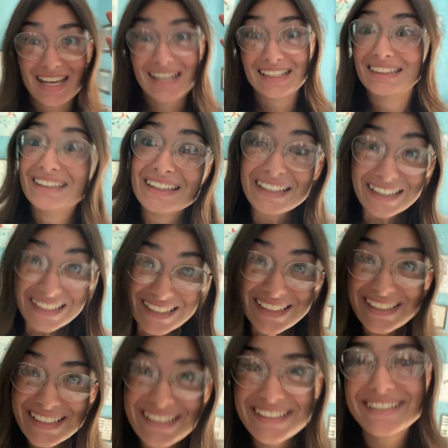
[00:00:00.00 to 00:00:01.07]

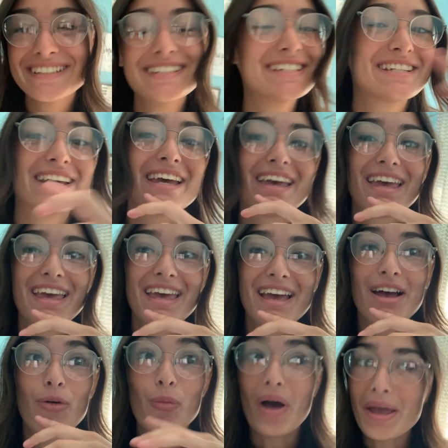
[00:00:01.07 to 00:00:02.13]
cleaned,
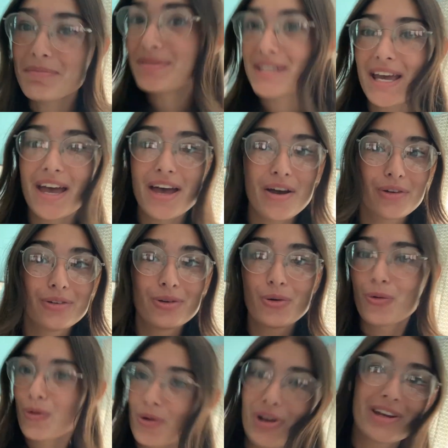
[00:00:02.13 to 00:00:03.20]
wiped down,
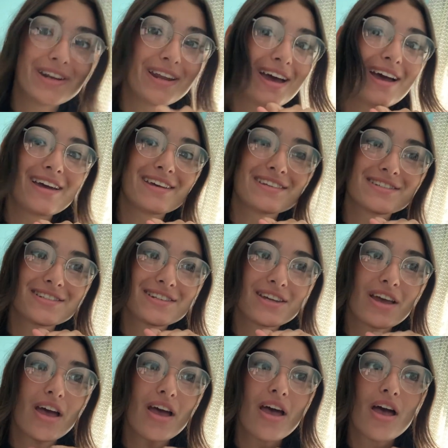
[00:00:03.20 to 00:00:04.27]
organized,
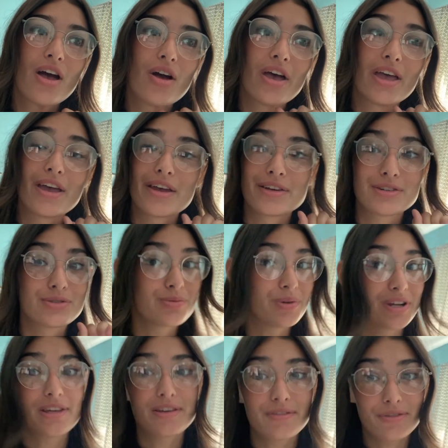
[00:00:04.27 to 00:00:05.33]
and
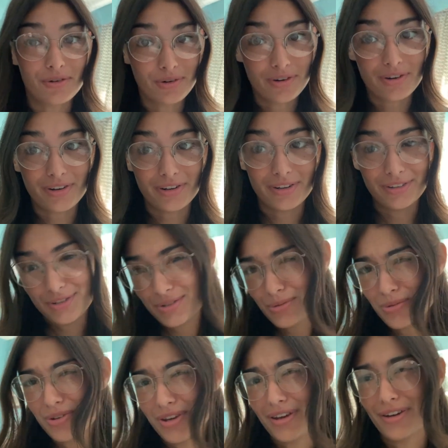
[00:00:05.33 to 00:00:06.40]
ready for the
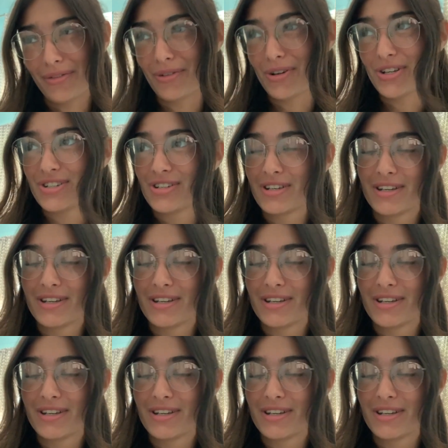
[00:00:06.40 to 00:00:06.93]
school year, which